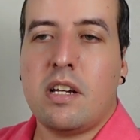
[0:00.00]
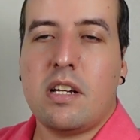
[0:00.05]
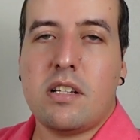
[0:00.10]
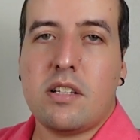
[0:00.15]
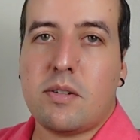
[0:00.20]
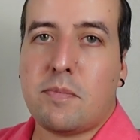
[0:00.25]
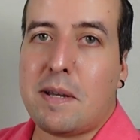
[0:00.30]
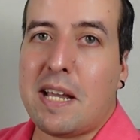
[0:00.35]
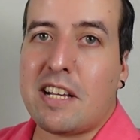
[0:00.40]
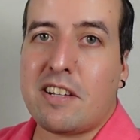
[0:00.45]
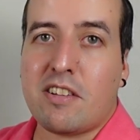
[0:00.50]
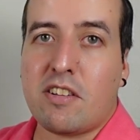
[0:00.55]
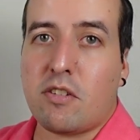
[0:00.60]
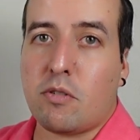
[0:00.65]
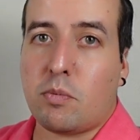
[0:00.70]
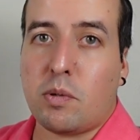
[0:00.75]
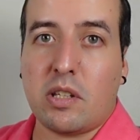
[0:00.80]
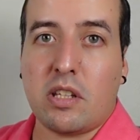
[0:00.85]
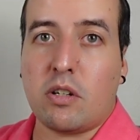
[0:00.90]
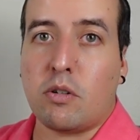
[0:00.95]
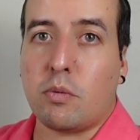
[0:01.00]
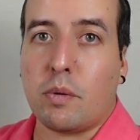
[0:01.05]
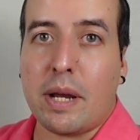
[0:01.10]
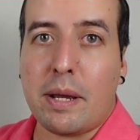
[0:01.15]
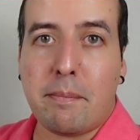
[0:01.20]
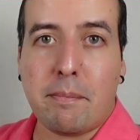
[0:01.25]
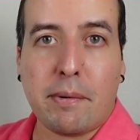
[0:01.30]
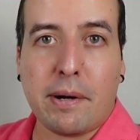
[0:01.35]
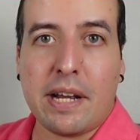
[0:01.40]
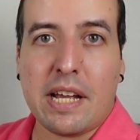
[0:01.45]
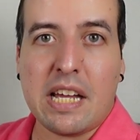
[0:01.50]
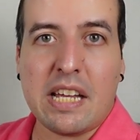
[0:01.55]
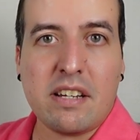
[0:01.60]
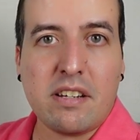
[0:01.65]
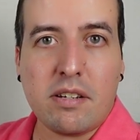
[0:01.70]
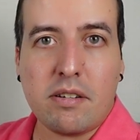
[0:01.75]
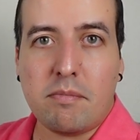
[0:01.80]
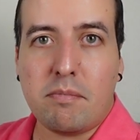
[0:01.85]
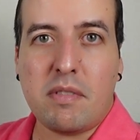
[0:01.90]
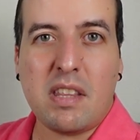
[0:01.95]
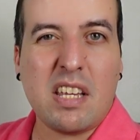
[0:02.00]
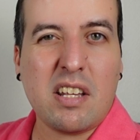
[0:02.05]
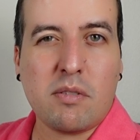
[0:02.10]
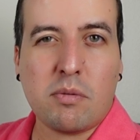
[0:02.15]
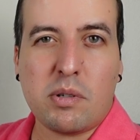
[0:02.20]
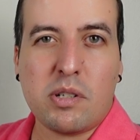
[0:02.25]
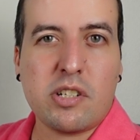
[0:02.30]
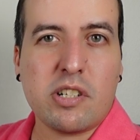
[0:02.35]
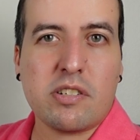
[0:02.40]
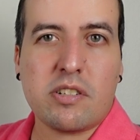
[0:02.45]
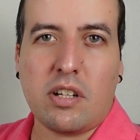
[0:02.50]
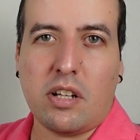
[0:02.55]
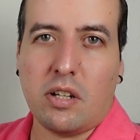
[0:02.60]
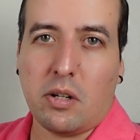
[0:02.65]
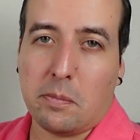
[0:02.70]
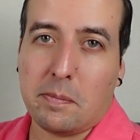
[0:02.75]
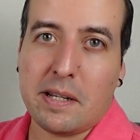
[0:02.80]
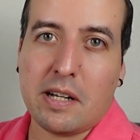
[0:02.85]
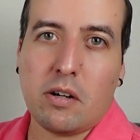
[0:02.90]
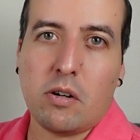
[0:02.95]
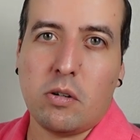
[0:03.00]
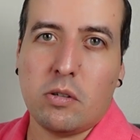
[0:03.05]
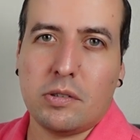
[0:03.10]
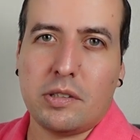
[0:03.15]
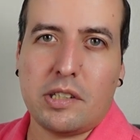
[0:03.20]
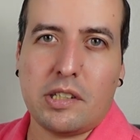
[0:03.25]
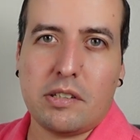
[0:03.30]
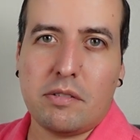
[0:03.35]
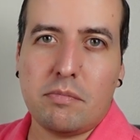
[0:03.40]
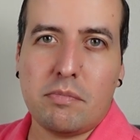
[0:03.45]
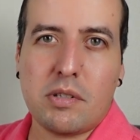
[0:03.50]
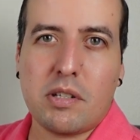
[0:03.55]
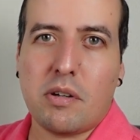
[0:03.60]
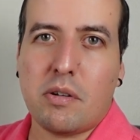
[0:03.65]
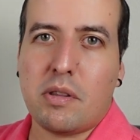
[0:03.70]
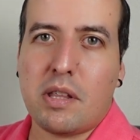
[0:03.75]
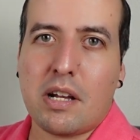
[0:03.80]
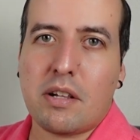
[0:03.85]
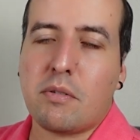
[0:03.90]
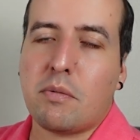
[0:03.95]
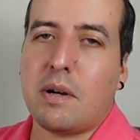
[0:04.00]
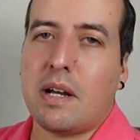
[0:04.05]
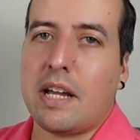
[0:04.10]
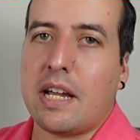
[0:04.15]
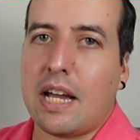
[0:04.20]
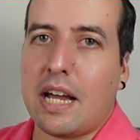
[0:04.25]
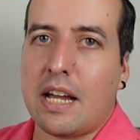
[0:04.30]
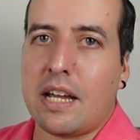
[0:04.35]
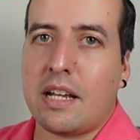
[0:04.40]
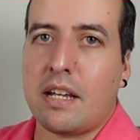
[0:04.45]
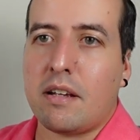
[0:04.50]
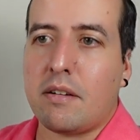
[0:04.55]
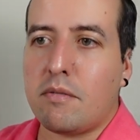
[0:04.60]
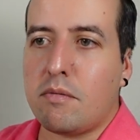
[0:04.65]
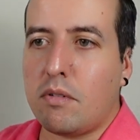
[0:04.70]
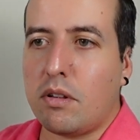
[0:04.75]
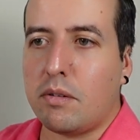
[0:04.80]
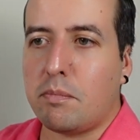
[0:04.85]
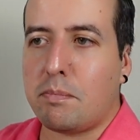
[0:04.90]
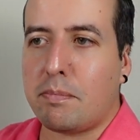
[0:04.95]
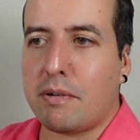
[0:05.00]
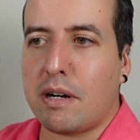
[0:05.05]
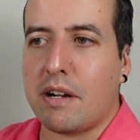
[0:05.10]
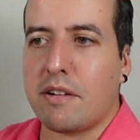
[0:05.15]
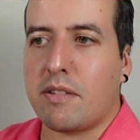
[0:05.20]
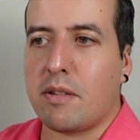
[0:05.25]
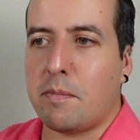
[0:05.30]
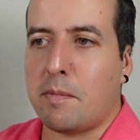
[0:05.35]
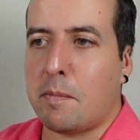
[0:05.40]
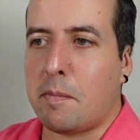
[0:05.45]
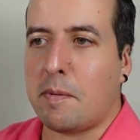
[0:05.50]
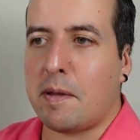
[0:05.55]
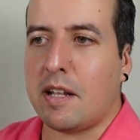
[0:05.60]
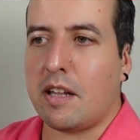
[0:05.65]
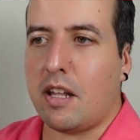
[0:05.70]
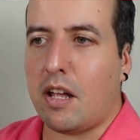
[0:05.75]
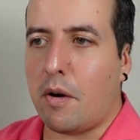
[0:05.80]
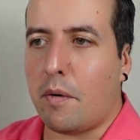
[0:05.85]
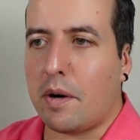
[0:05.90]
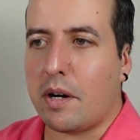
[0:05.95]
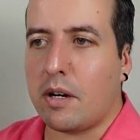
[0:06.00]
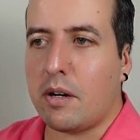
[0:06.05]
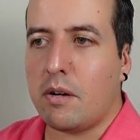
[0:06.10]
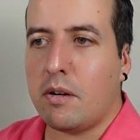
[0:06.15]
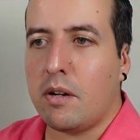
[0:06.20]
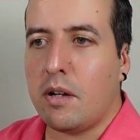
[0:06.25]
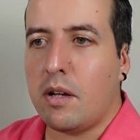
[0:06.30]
Spanx is a really great brand. These were just a little bit older, so that's why I priced them a bit lower.